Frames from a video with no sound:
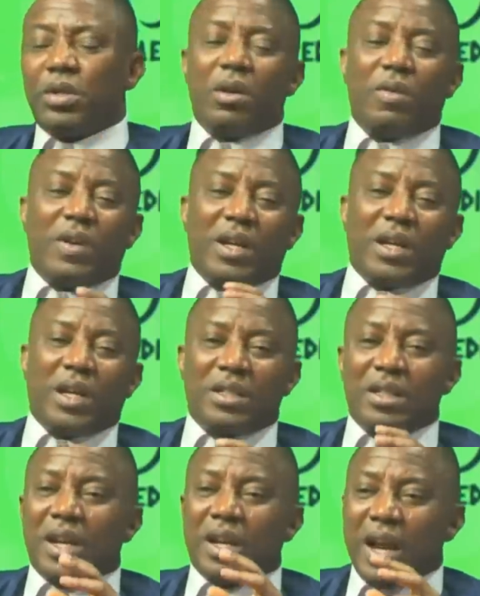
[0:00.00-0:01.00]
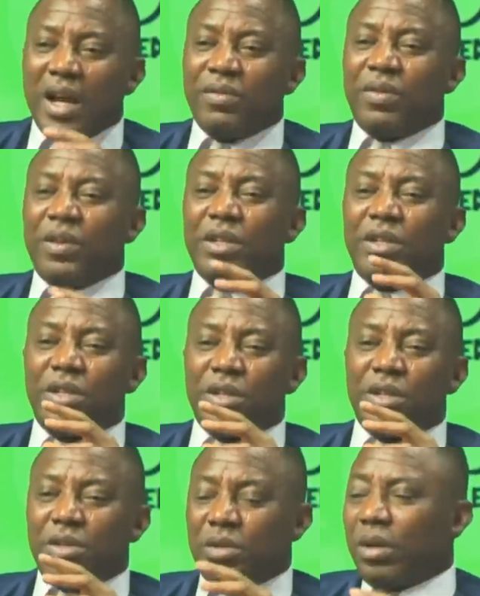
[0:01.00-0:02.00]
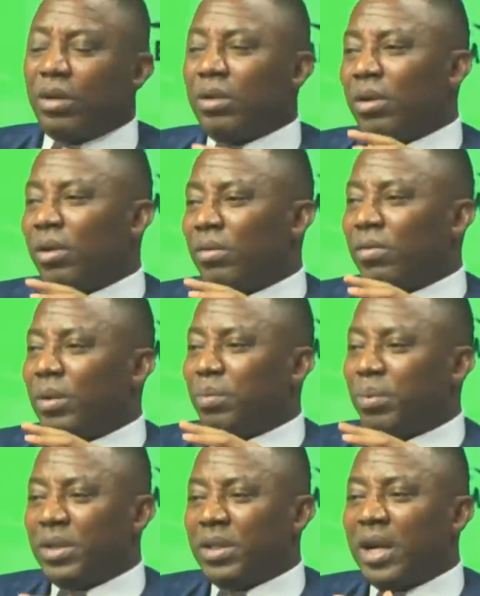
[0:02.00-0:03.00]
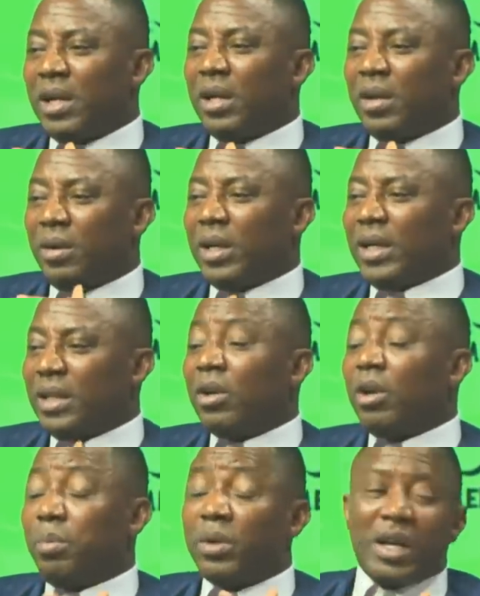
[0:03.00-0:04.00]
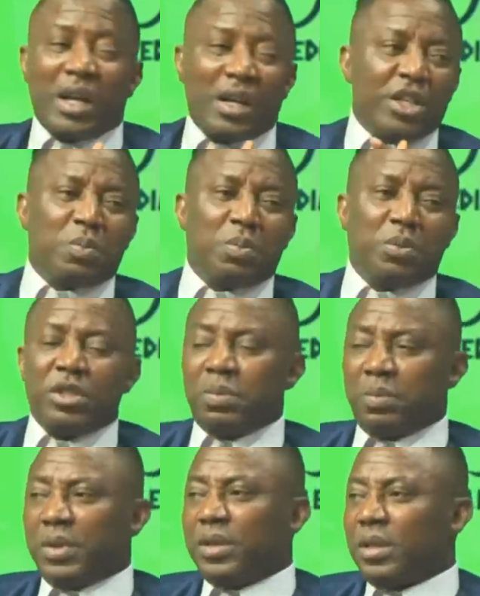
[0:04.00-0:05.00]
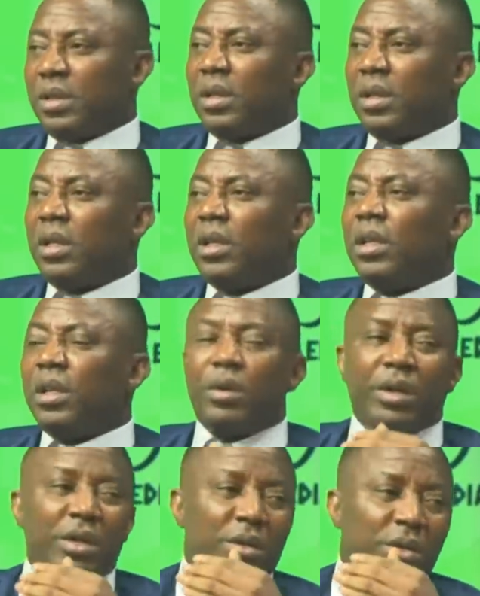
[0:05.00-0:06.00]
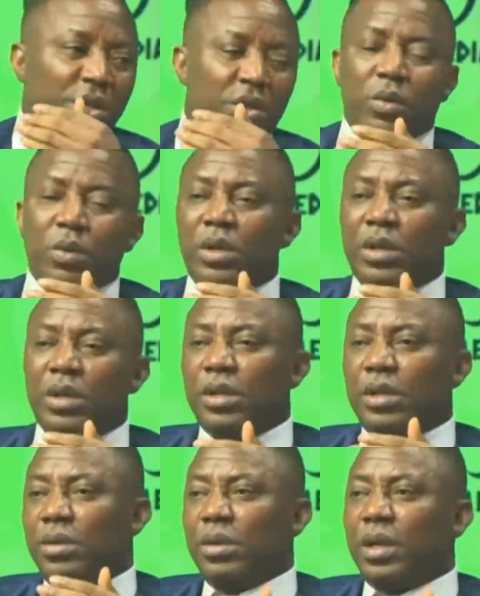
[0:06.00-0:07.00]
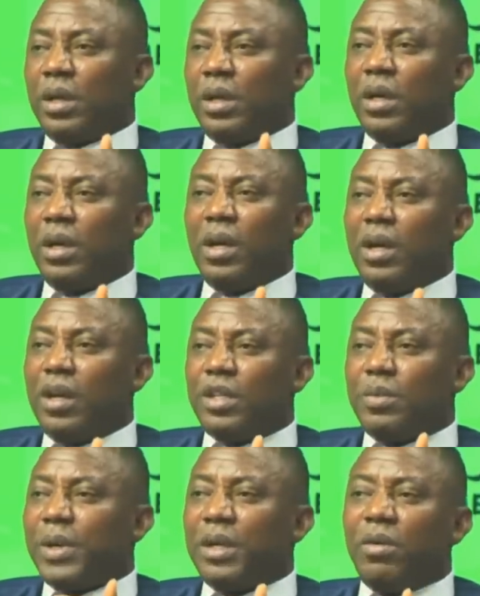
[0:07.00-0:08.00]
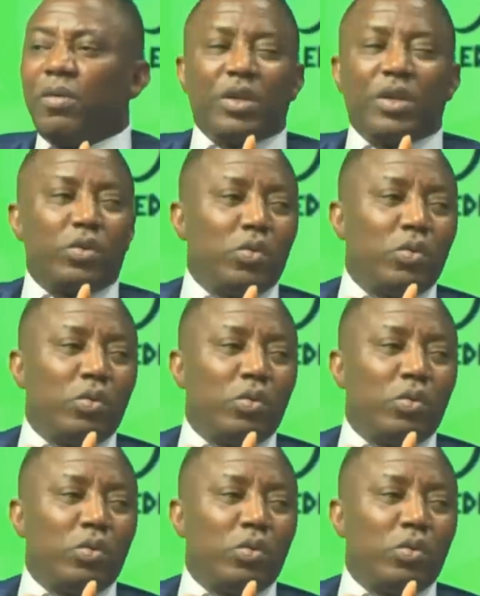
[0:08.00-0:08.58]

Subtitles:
You discover that an average son of a politically connected or a politically exposed person going to a school in the UK is spending over